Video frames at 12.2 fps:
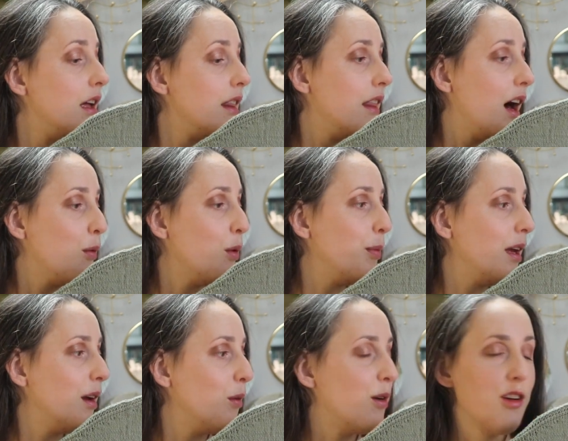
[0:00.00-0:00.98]
that will
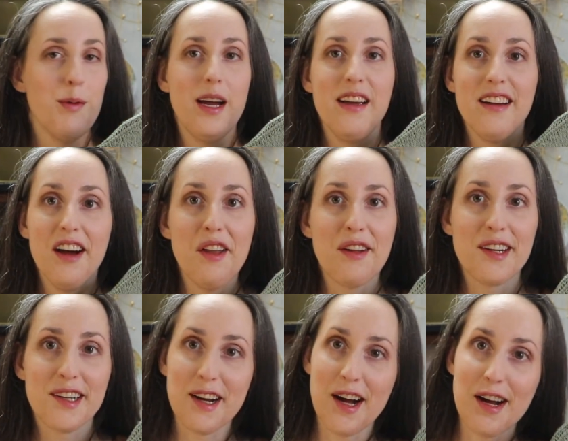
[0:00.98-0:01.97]
be one of my
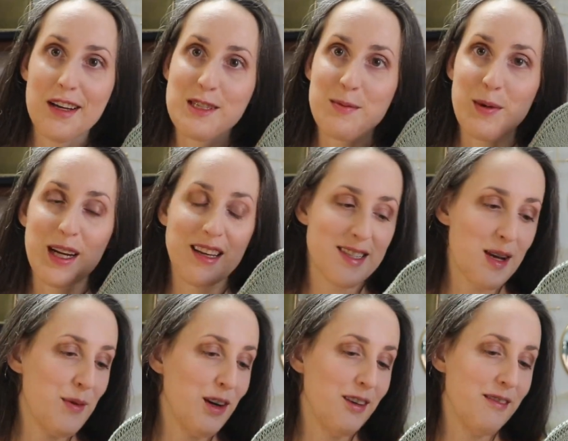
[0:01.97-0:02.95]
other spring
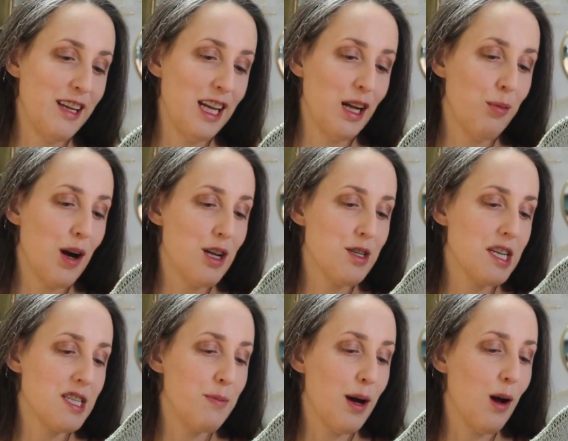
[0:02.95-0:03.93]
summer knitting
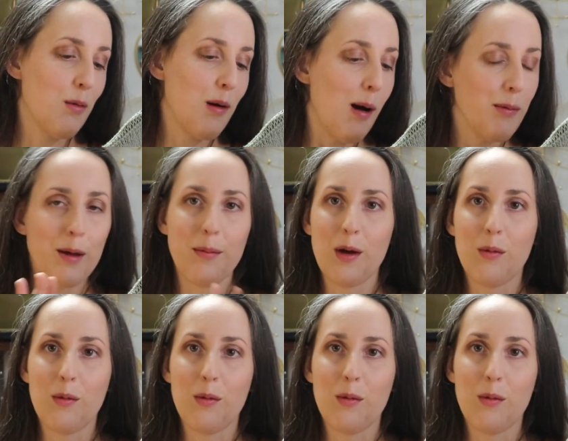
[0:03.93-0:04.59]
projects, but I'll probably be